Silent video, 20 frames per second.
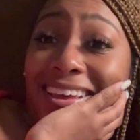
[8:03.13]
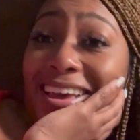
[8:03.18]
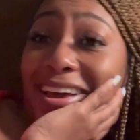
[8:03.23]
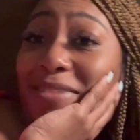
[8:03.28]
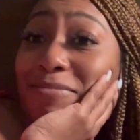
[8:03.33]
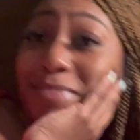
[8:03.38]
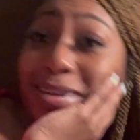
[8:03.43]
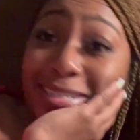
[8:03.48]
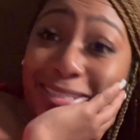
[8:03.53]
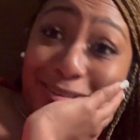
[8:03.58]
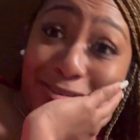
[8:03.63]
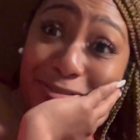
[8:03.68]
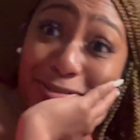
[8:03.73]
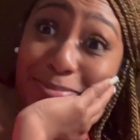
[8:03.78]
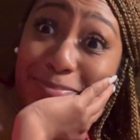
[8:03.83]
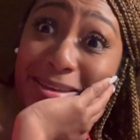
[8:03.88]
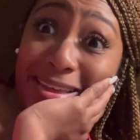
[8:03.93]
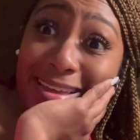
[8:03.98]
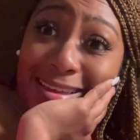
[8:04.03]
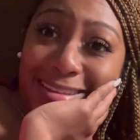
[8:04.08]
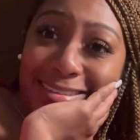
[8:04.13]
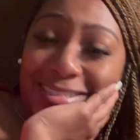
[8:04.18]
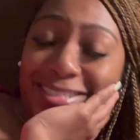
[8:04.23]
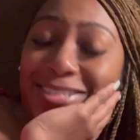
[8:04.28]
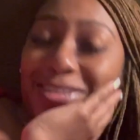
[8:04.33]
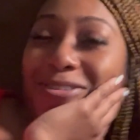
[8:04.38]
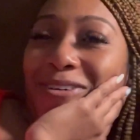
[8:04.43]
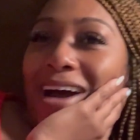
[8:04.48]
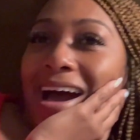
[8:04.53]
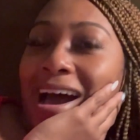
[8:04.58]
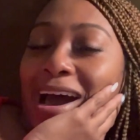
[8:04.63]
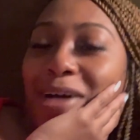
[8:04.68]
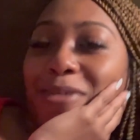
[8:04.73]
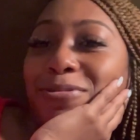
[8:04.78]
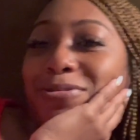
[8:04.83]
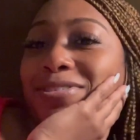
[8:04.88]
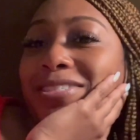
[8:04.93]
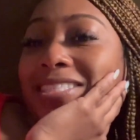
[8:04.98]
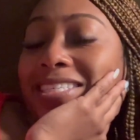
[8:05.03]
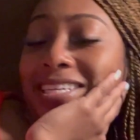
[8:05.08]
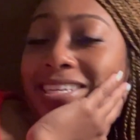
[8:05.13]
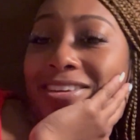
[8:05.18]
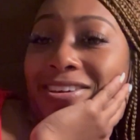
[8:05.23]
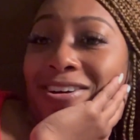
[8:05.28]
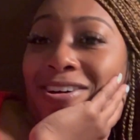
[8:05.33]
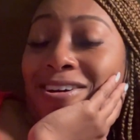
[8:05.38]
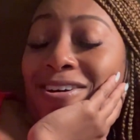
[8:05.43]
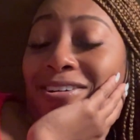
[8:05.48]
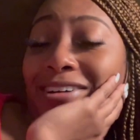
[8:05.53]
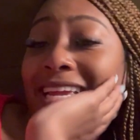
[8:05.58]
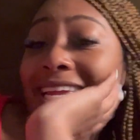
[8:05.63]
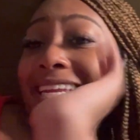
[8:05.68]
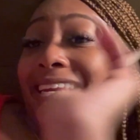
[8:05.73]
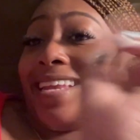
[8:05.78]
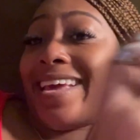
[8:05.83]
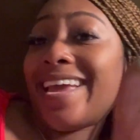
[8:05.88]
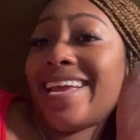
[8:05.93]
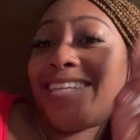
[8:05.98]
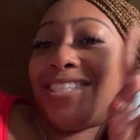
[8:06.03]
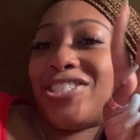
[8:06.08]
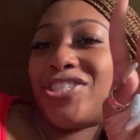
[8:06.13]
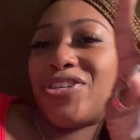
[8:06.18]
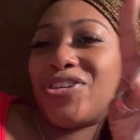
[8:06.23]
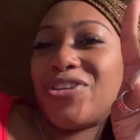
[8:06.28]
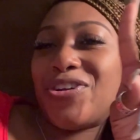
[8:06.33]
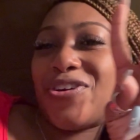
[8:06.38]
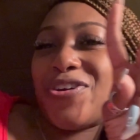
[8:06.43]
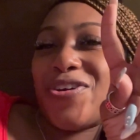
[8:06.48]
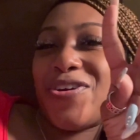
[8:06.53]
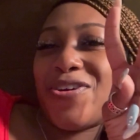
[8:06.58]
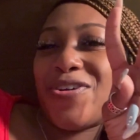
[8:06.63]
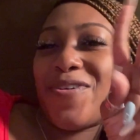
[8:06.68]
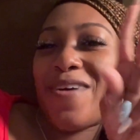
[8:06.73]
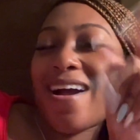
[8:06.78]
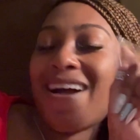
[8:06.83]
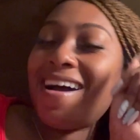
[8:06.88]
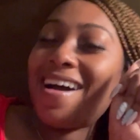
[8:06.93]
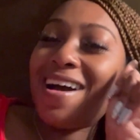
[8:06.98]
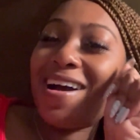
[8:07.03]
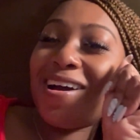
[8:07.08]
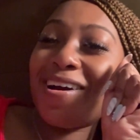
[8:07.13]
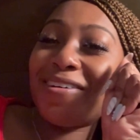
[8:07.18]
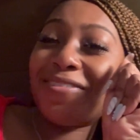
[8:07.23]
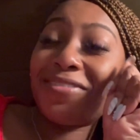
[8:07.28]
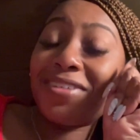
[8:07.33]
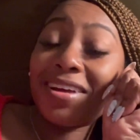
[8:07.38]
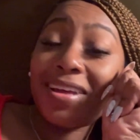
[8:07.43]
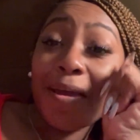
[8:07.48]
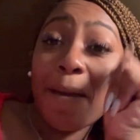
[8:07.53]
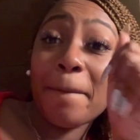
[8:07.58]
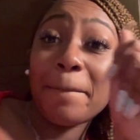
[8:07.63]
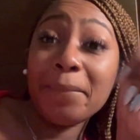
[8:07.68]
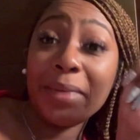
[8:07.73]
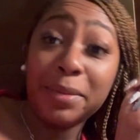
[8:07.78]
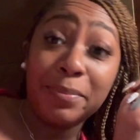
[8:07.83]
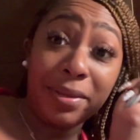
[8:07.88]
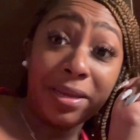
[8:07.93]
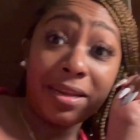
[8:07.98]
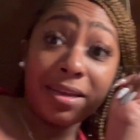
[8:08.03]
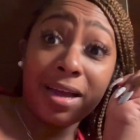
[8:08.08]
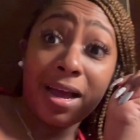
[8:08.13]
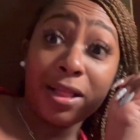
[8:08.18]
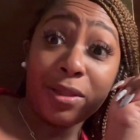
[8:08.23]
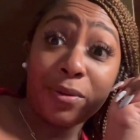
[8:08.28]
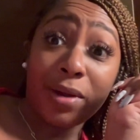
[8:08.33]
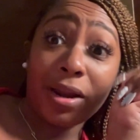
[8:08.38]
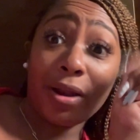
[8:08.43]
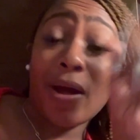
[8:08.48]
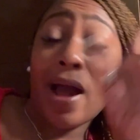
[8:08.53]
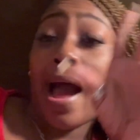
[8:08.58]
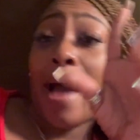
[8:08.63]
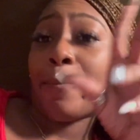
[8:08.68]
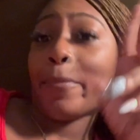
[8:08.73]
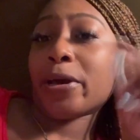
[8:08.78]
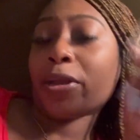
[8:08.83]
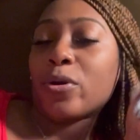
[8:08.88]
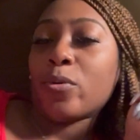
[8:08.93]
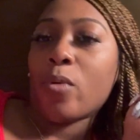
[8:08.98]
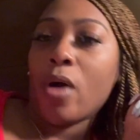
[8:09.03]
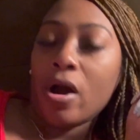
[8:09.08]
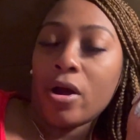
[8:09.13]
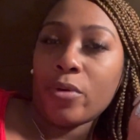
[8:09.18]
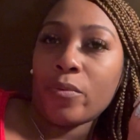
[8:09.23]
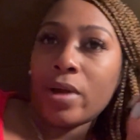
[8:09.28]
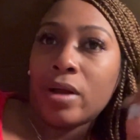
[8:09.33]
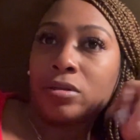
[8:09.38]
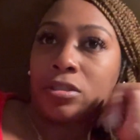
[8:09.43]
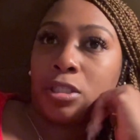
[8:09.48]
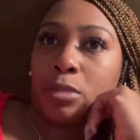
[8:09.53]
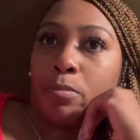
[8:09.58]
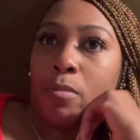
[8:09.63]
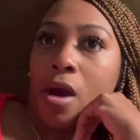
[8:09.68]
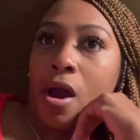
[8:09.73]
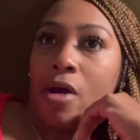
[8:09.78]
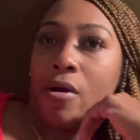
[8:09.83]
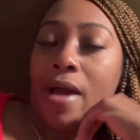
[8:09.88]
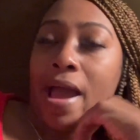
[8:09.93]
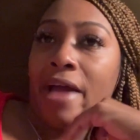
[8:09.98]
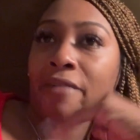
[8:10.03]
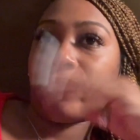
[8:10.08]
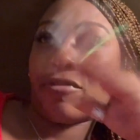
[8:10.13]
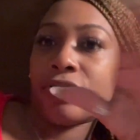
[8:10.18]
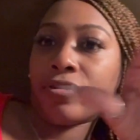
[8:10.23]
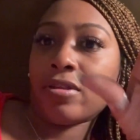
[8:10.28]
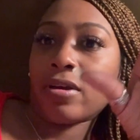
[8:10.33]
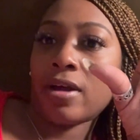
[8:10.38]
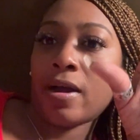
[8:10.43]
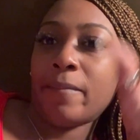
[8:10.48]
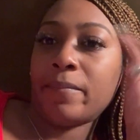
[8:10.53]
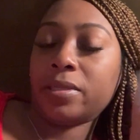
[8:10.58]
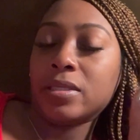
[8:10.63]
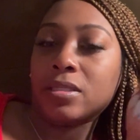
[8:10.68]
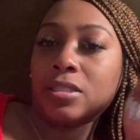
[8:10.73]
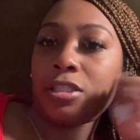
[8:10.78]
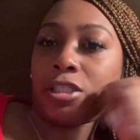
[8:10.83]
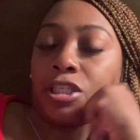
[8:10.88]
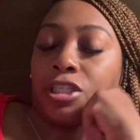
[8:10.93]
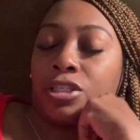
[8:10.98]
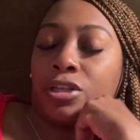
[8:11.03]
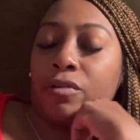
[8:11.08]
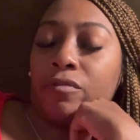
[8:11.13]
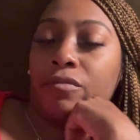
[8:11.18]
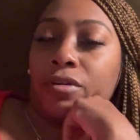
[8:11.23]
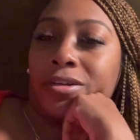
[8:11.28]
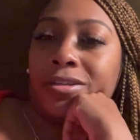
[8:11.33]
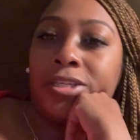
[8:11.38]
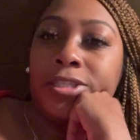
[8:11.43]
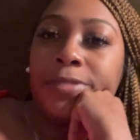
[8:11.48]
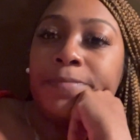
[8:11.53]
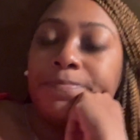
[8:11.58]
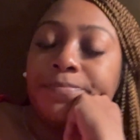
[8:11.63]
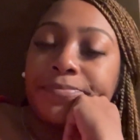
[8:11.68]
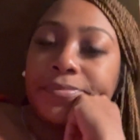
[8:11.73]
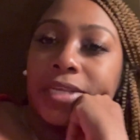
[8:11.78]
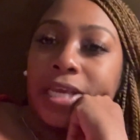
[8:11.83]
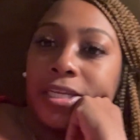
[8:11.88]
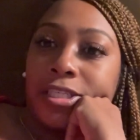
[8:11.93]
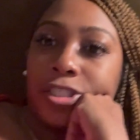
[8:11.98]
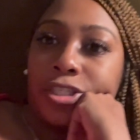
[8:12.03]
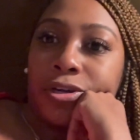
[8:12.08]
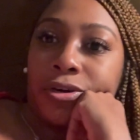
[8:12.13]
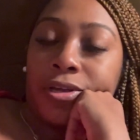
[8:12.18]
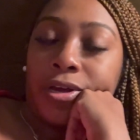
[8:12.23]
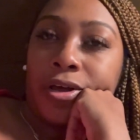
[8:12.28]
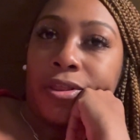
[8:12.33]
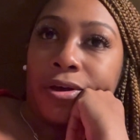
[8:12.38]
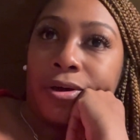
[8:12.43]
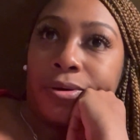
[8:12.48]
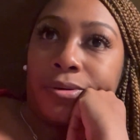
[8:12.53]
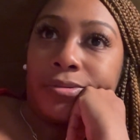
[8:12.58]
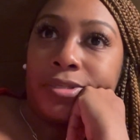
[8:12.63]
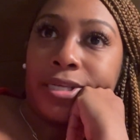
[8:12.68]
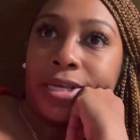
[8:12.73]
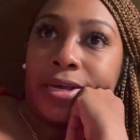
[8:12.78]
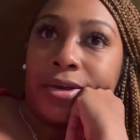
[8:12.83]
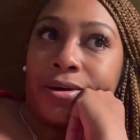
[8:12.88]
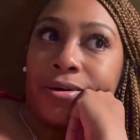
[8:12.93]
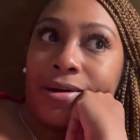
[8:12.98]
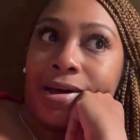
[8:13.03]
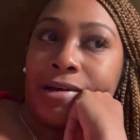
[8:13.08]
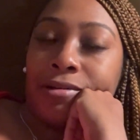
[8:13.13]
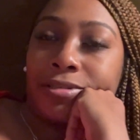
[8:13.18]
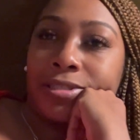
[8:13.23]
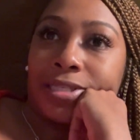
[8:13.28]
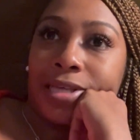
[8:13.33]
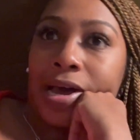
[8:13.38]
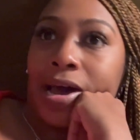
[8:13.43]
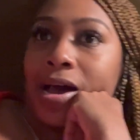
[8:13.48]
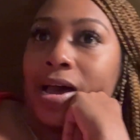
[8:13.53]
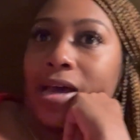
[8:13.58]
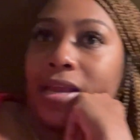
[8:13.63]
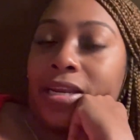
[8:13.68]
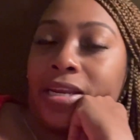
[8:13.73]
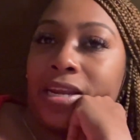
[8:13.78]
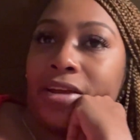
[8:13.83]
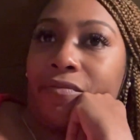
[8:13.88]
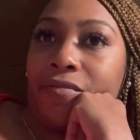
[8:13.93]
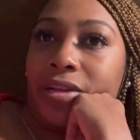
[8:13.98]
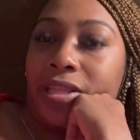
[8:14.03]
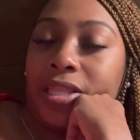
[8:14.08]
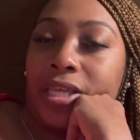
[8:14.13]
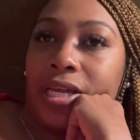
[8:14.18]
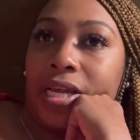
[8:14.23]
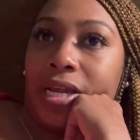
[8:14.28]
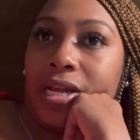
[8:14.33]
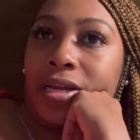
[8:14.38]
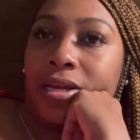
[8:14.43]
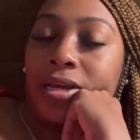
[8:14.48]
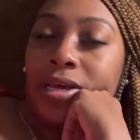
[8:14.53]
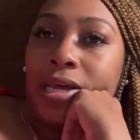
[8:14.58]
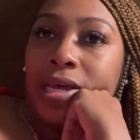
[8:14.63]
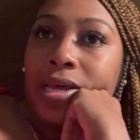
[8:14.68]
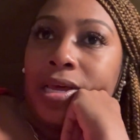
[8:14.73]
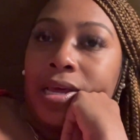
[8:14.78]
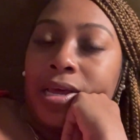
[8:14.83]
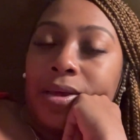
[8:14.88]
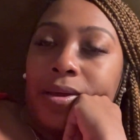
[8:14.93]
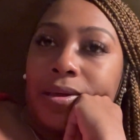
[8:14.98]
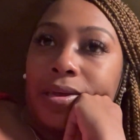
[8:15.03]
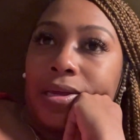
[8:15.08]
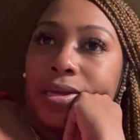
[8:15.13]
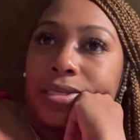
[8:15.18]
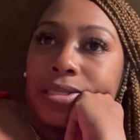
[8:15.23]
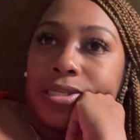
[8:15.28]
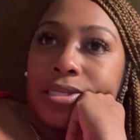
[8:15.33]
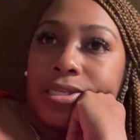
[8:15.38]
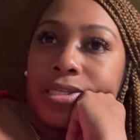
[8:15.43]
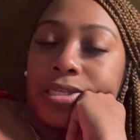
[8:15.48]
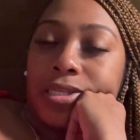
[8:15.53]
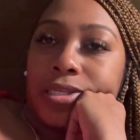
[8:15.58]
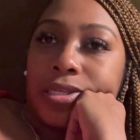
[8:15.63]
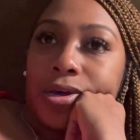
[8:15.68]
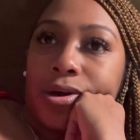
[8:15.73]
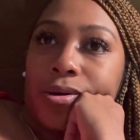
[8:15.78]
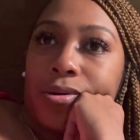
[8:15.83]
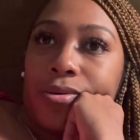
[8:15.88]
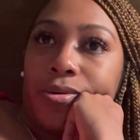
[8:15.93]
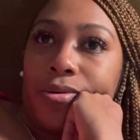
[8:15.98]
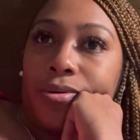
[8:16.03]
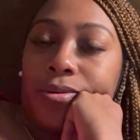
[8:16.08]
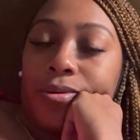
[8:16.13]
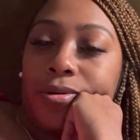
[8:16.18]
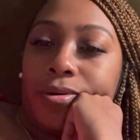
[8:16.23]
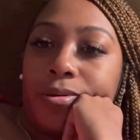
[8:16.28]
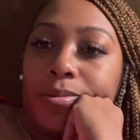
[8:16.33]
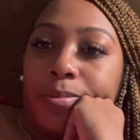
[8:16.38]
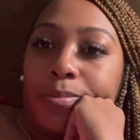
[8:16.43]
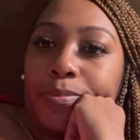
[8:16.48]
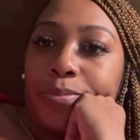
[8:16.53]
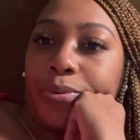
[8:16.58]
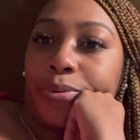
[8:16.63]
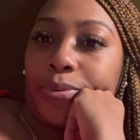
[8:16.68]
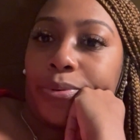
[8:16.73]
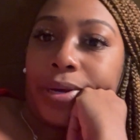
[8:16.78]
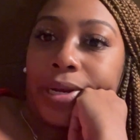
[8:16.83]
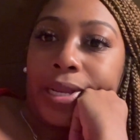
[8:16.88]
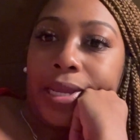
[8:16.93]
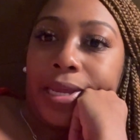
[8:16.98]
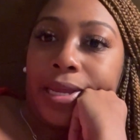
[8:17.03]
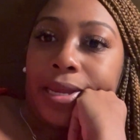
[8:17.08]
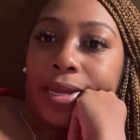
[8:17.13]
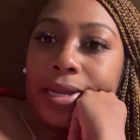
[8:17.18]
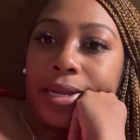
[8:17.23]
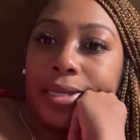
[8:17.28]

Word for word: I'm about to go to bed, so I will see y'all in day two of me being in Colorado. I'm gonna walk around tomorrow after the competition is over and show y'all the hotel outside and everything because it's so pretty.